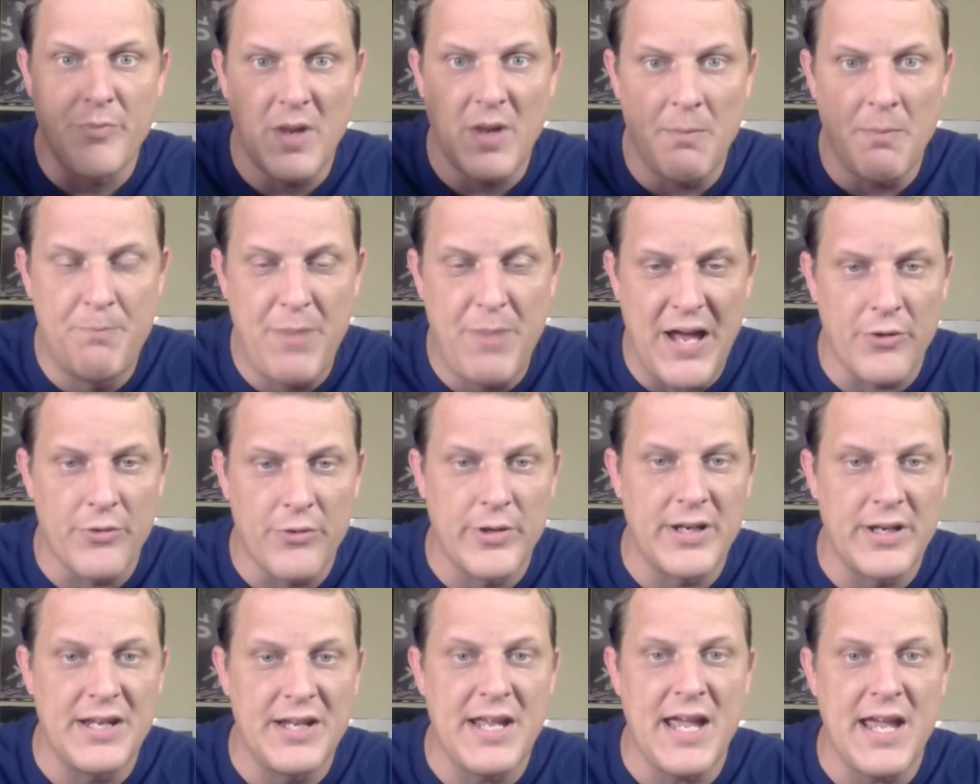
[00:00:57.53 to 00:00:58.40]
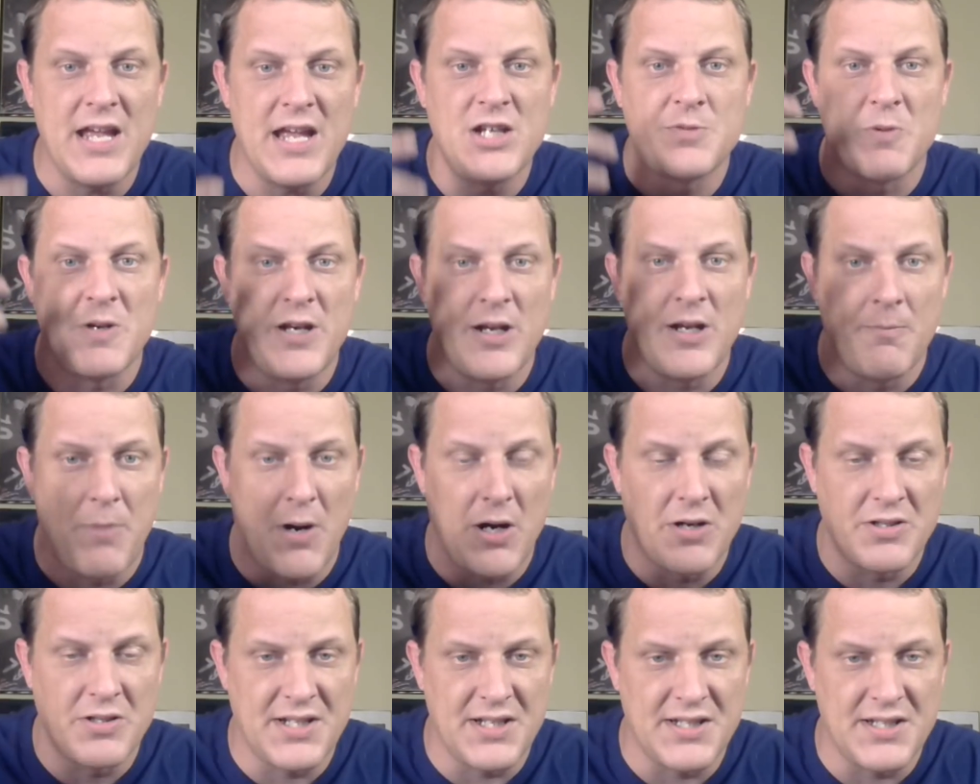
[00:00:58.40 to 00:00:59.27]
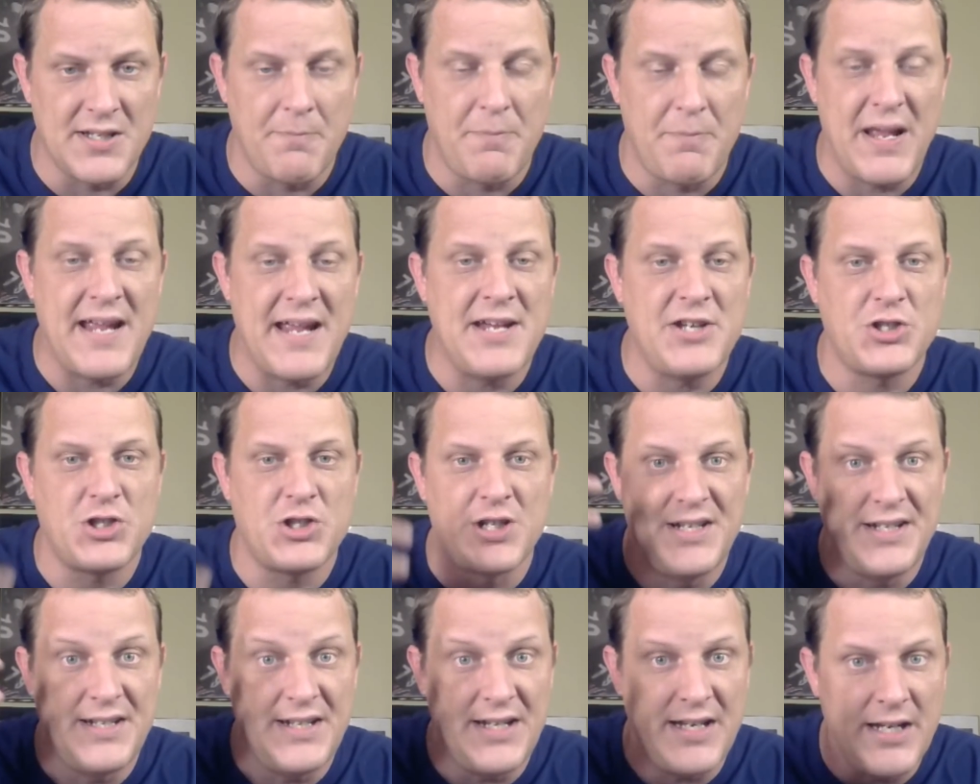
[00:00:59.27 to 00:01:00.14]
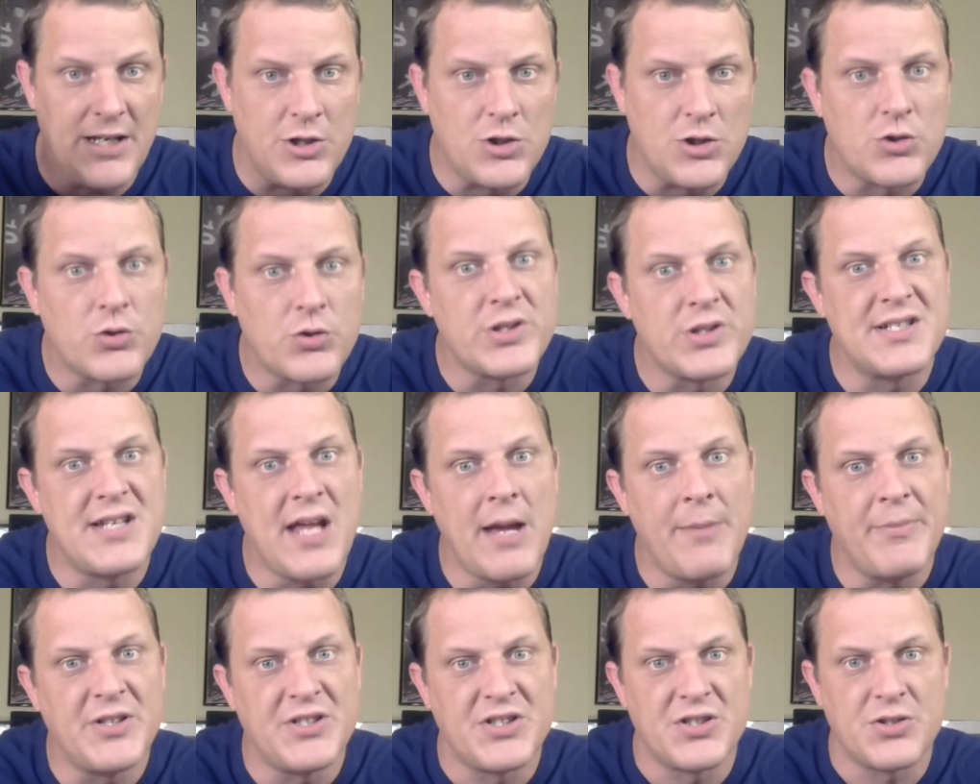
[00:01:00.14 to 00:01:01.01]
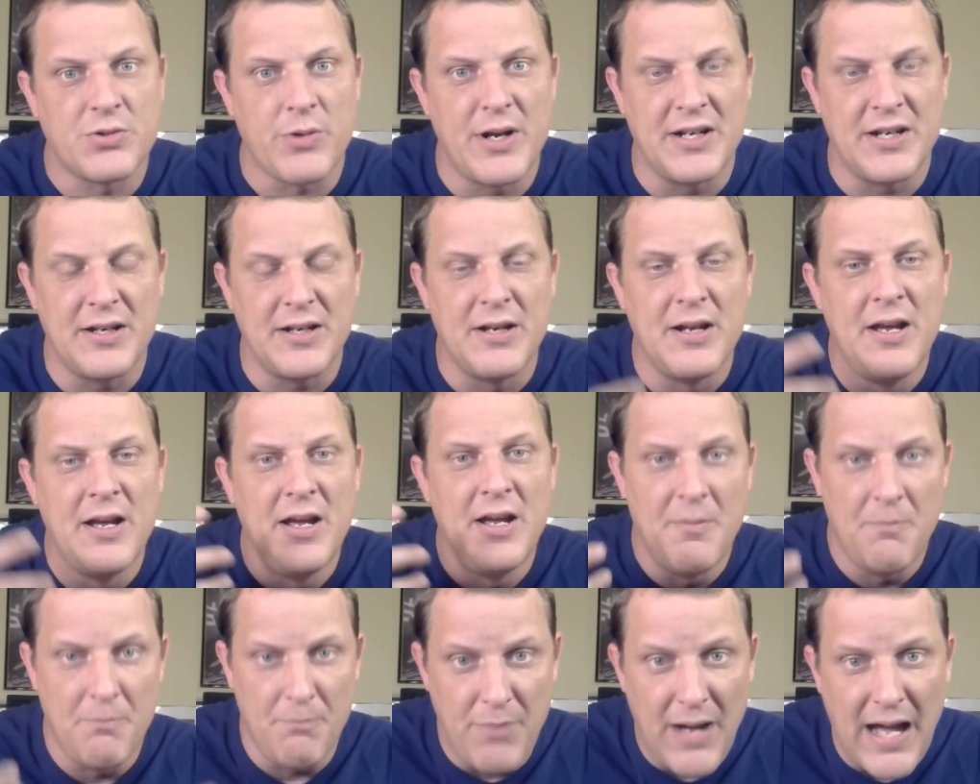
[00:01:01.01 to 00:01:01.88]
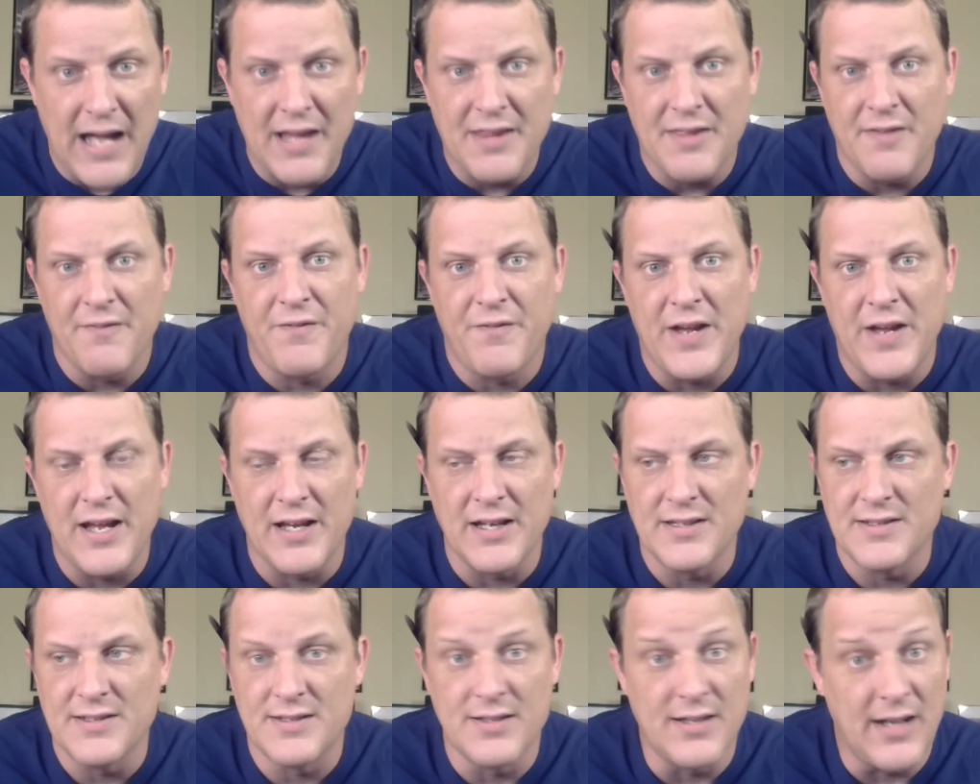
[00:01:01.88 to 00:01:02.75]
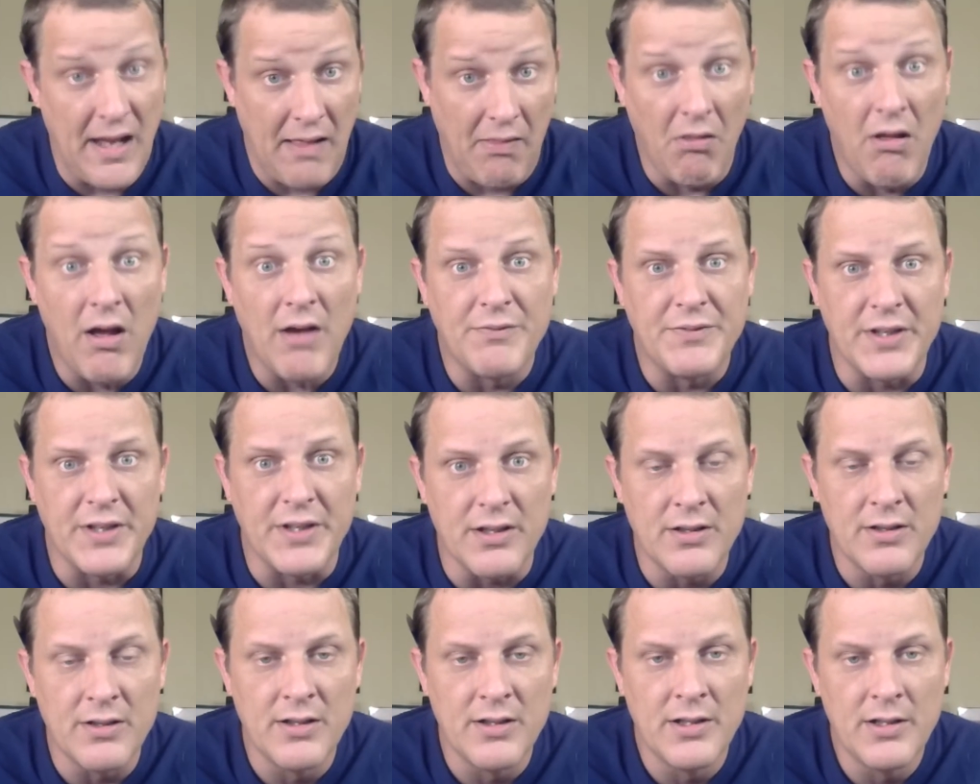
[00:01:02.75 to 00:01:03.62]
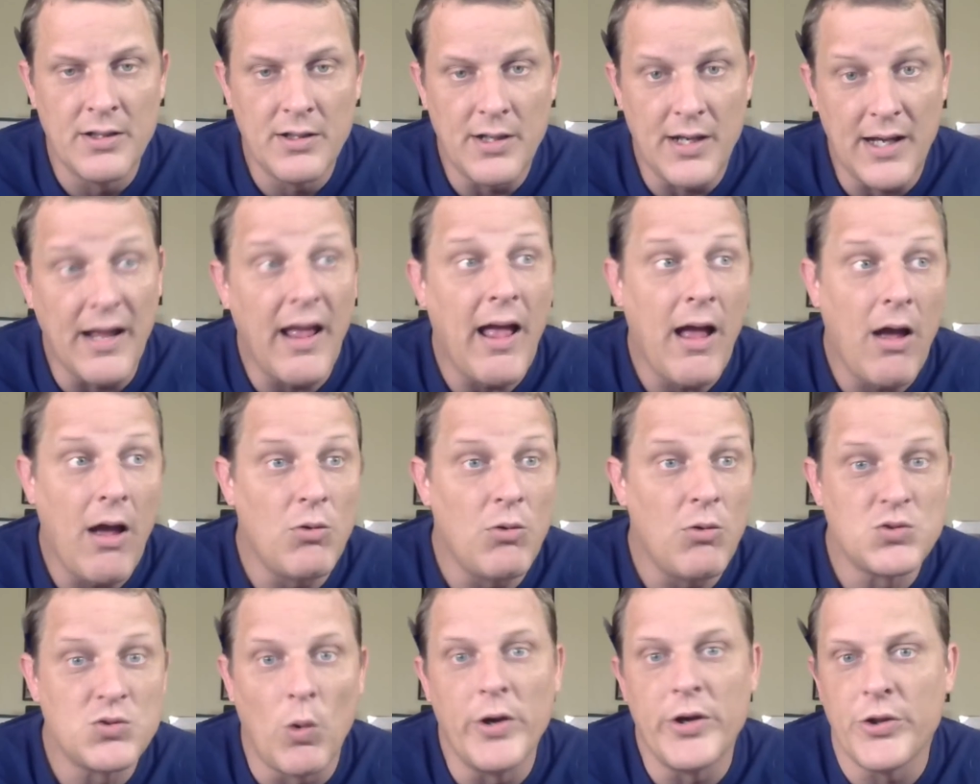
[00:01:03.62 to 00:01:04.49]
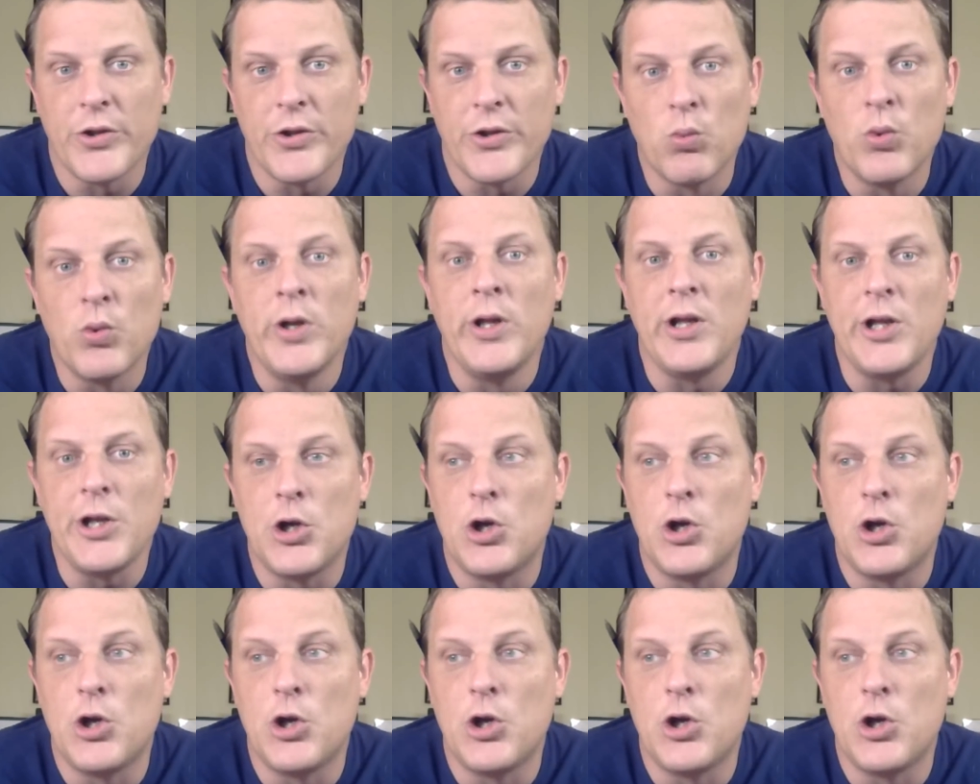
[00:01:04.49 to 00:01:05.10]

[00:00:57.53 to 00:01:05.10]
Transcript: better engagement and participation and interest demonstrated by the fans. And I loved it. Like, that was one of the really